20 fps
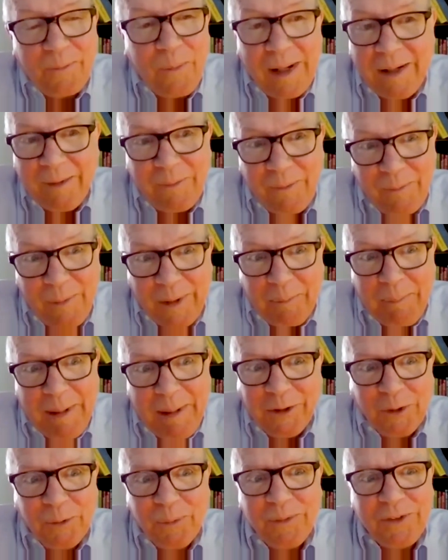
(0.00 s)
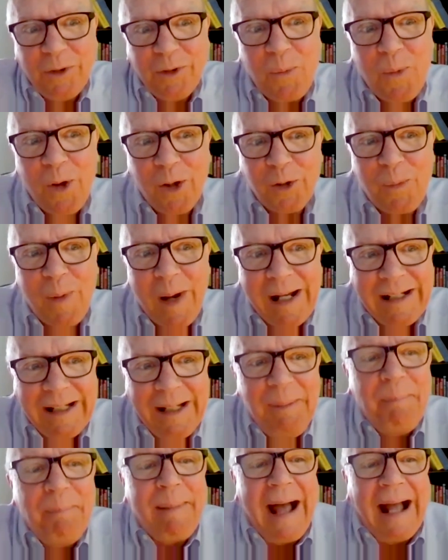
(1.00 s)
Well, what about the worldwide
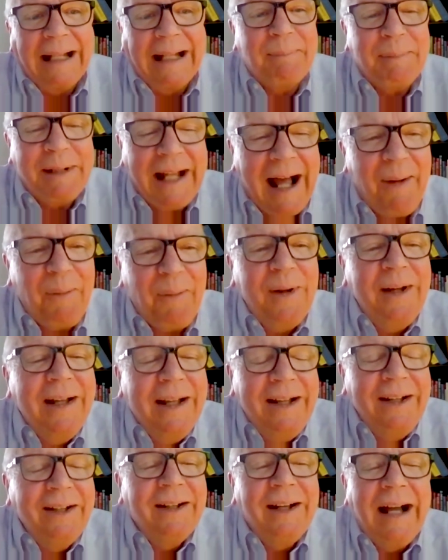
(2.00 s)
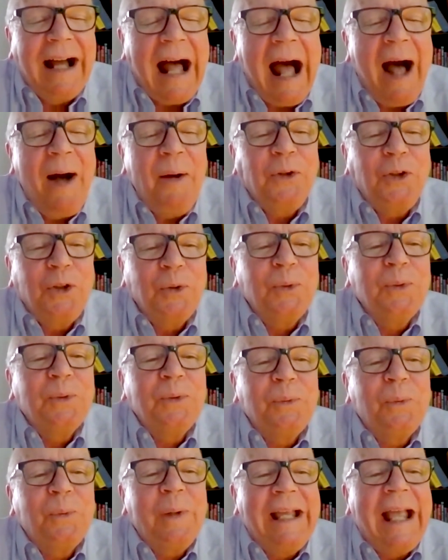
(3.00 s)
impact? I mean, how
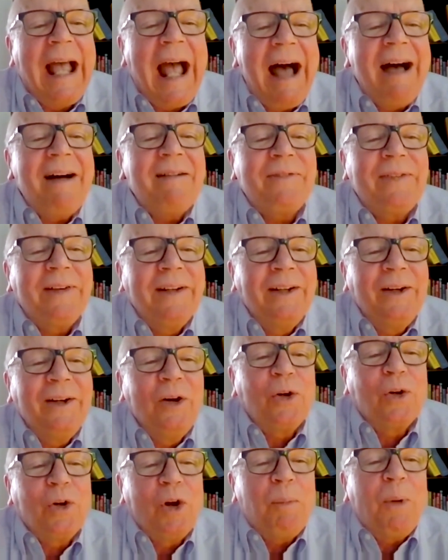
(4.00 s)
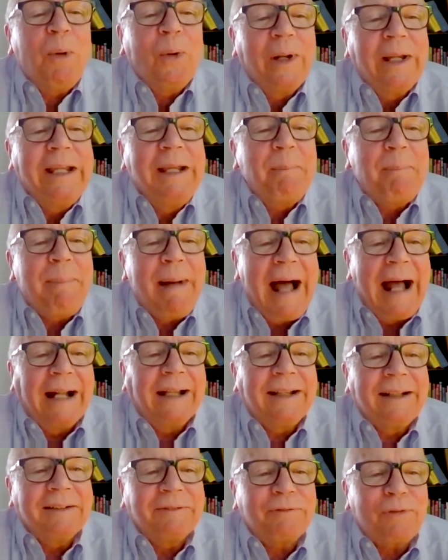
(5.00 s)
do we have a global
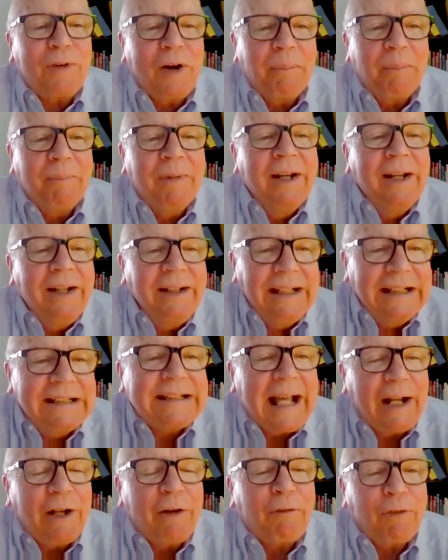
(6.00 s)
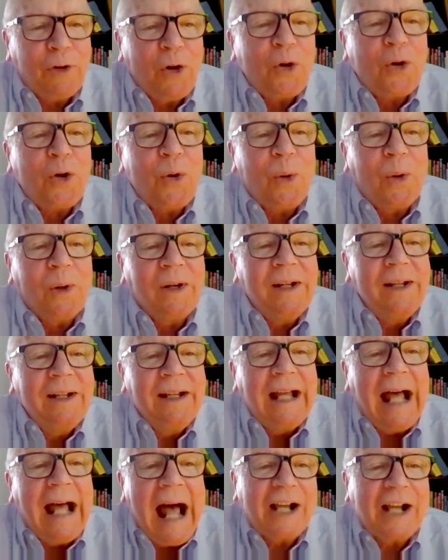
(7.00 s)
impact from this kind of local
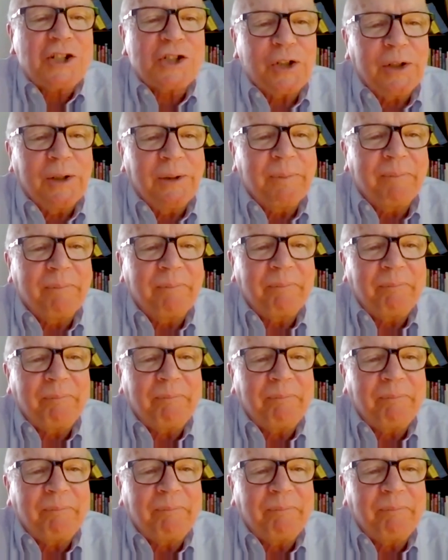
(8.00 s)
action?